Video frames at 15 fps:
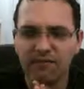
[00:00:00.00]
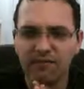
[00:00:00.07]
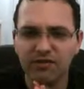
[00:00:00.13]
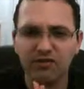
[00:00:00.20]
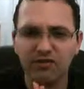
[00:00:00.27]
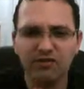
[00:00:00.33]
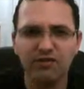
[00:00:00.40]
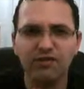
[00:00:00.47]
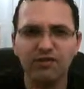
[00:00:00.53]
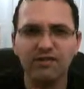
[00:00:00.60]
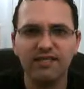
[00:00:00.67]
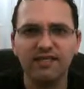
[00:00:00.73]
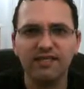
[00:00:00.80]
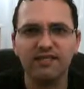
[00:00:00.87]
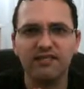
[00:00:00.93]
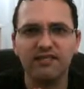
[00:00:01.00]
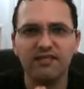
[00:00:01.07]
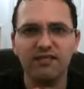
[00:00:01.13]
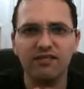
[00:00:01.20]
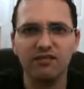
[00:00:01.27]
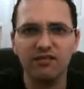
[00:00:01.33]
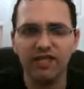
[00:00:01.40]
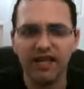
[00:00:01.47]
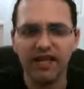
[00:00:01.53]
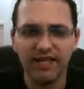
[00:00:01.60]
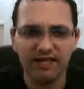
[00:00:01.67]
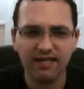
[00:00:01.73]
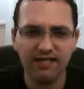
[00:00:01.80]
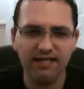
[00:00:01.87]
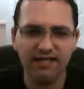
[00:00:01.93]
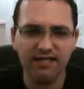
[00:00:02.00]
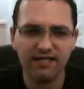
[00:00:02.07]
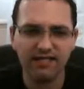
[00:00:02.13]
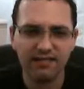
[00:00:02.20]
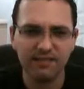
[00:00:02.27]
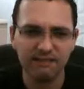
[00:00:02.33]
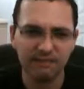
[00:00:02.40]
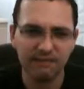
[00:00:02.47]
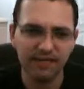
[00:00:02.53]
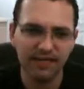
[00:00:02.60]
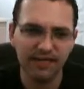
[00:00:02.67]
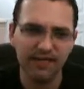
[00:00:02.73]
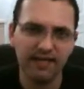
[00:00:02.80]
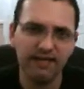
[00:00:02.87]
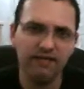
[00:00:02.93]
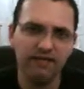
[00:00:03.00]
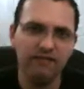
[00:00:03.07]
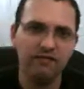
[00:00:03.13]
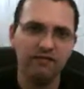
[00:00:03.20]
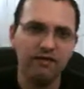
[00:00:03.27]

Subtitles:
there's certain things that you cannot explain